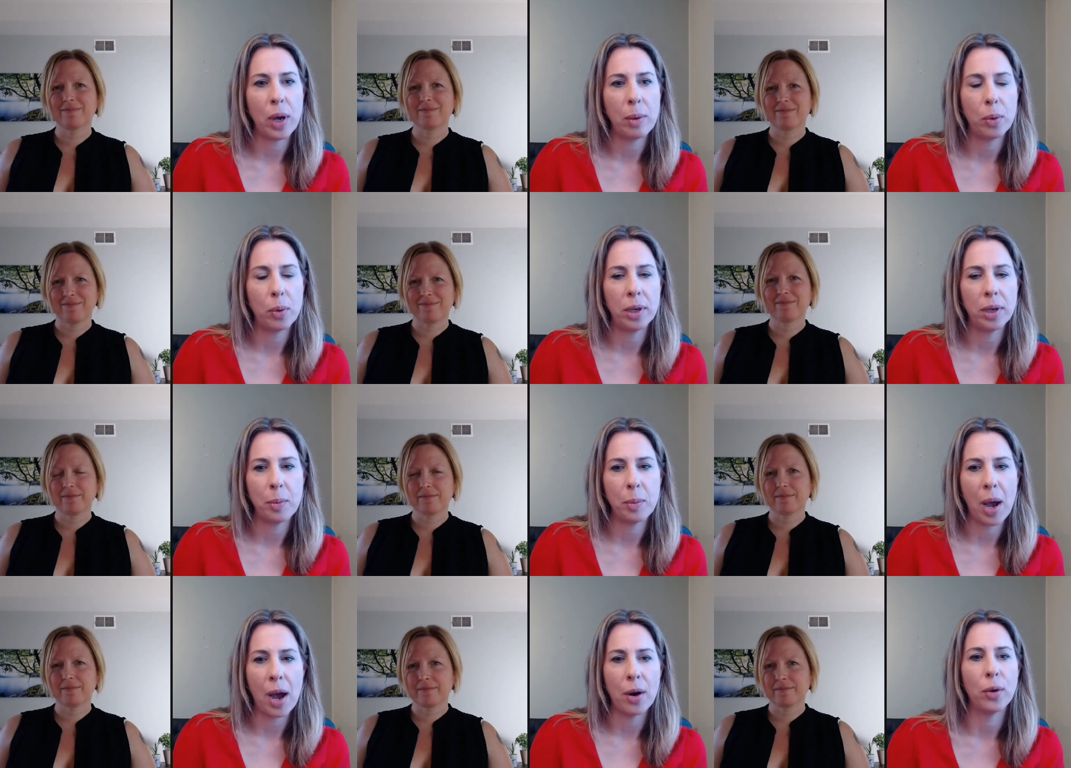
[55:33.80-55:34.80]
Speaker 1: point
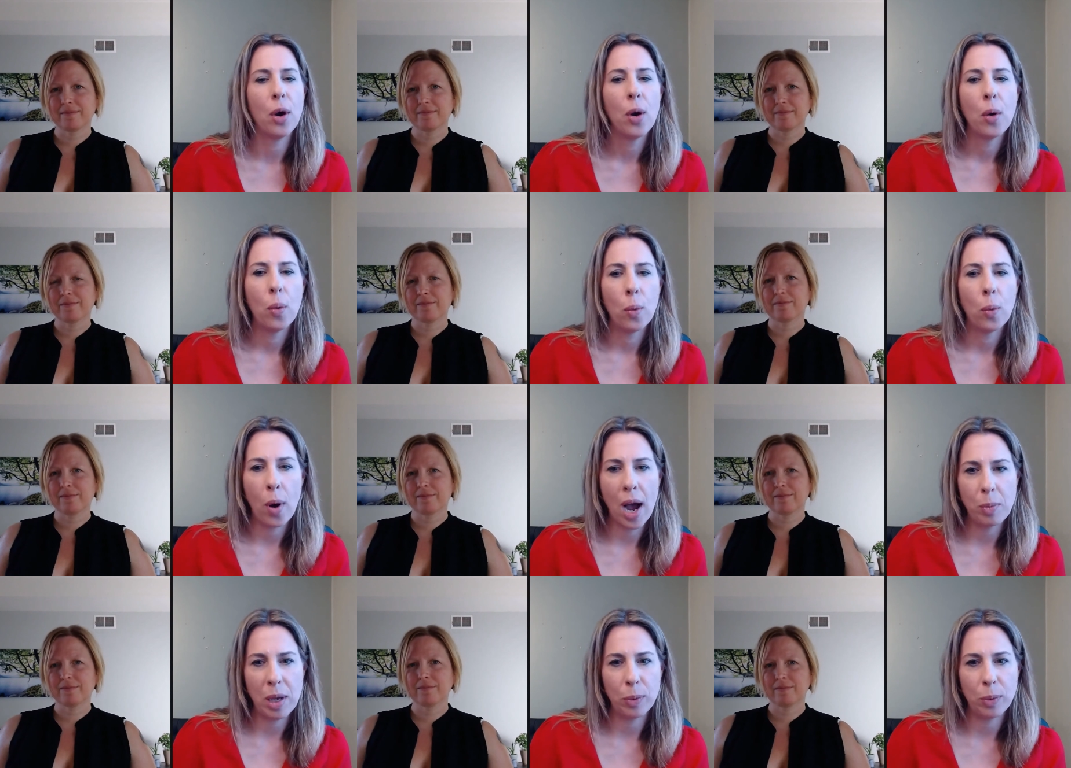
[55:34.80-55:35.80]
about why
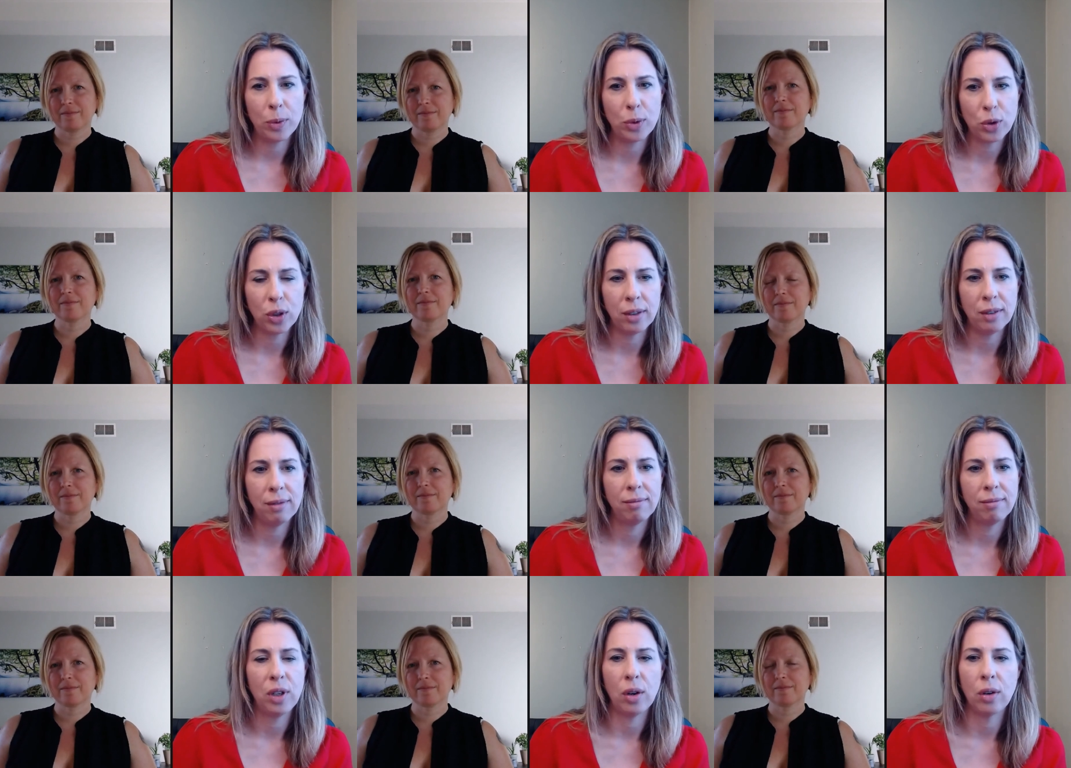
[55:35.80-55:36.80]
people should,
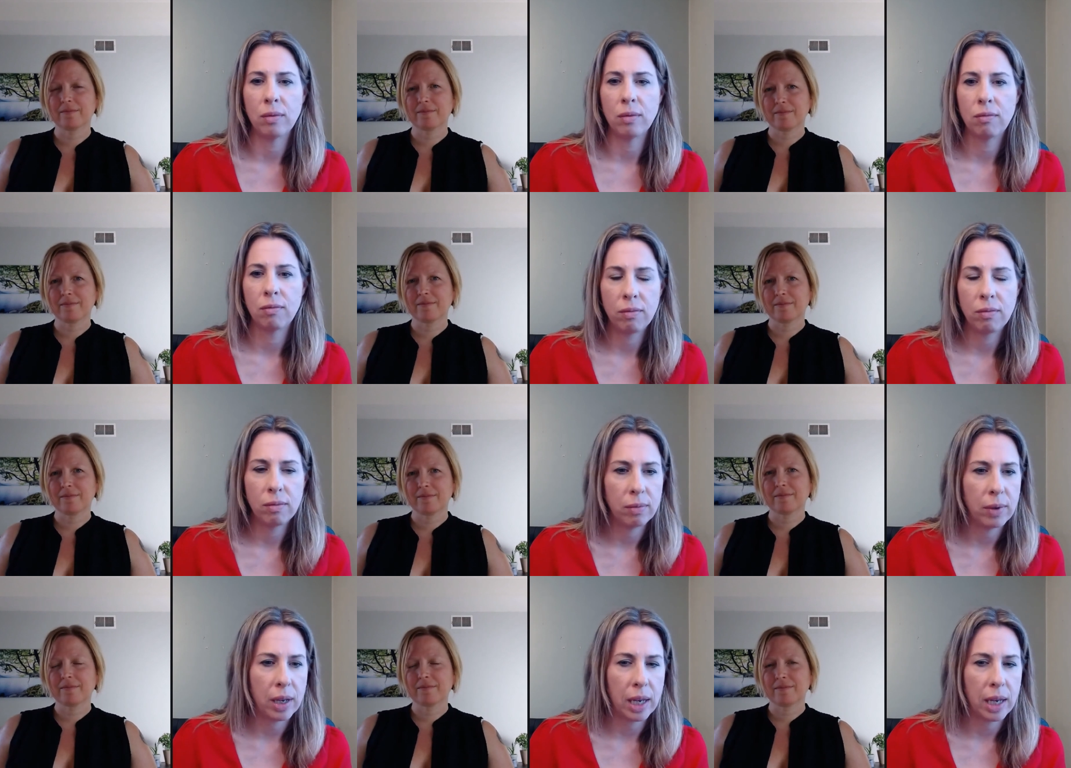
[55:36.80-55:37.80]
you know,
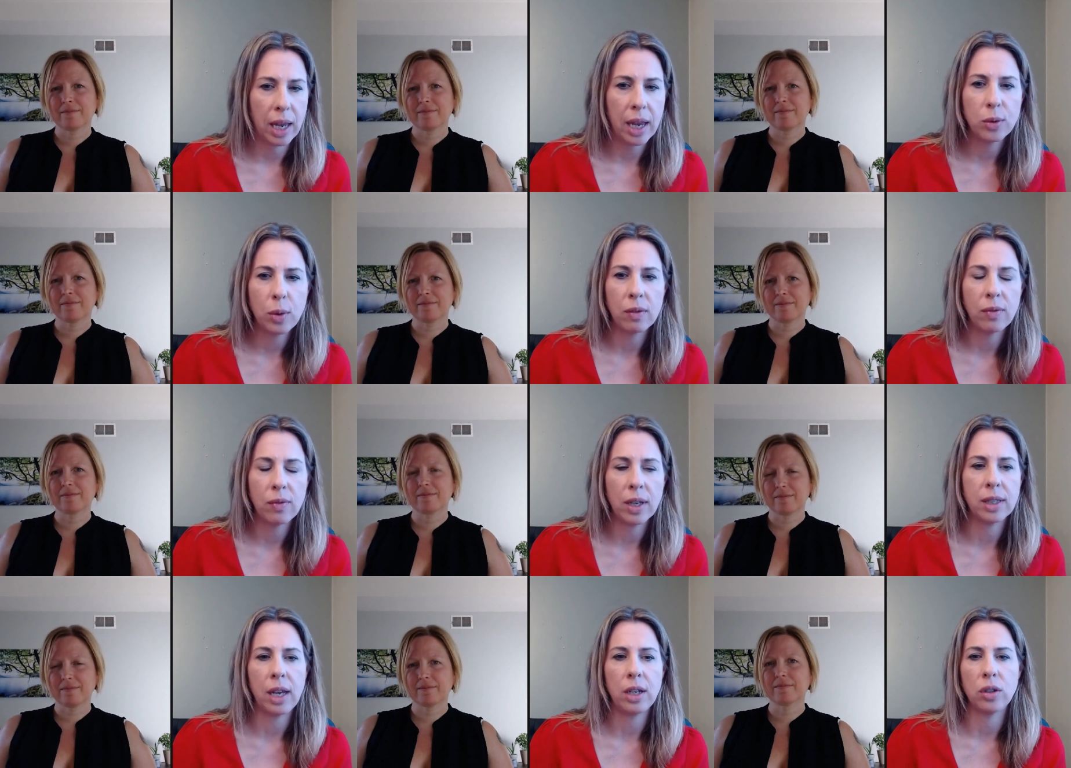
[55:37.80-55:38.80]
engage with
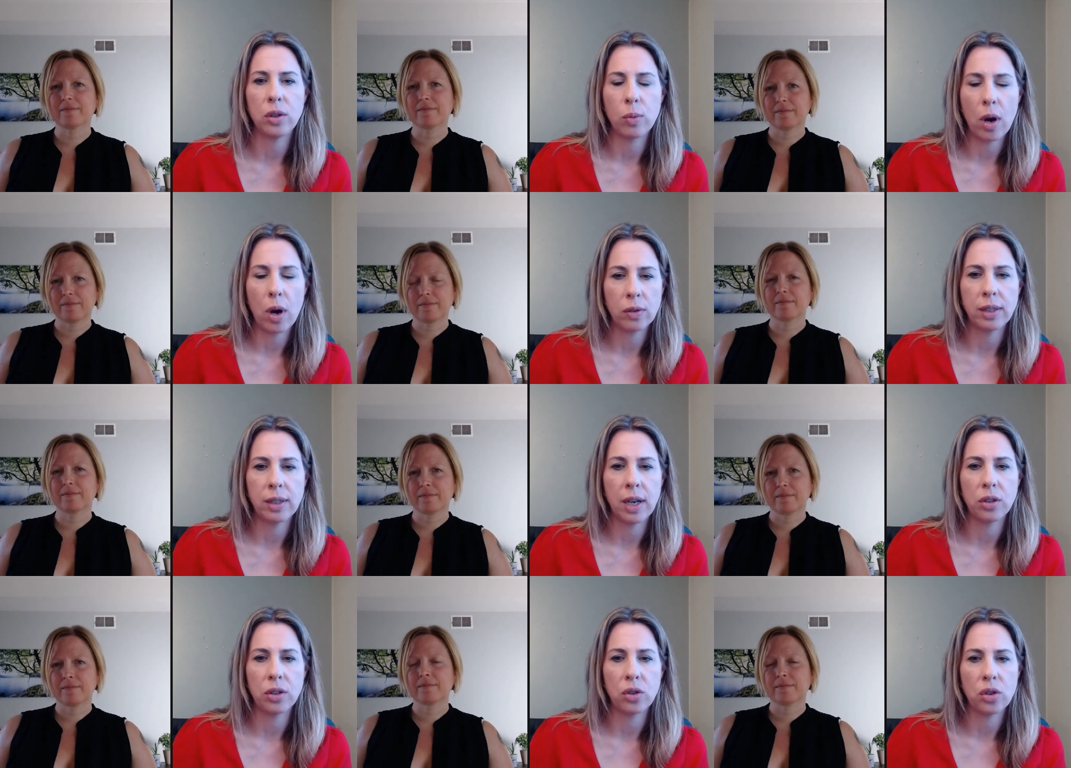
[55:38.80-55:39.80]
investigations, watch
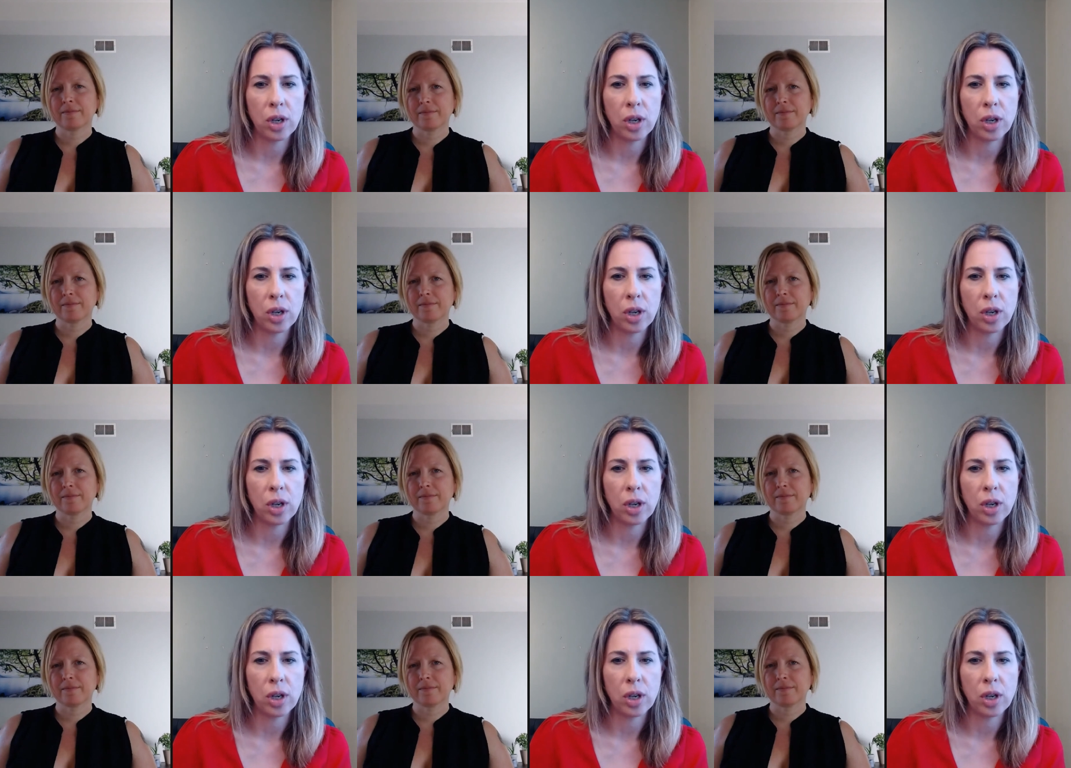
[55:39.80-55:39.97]
investigations, share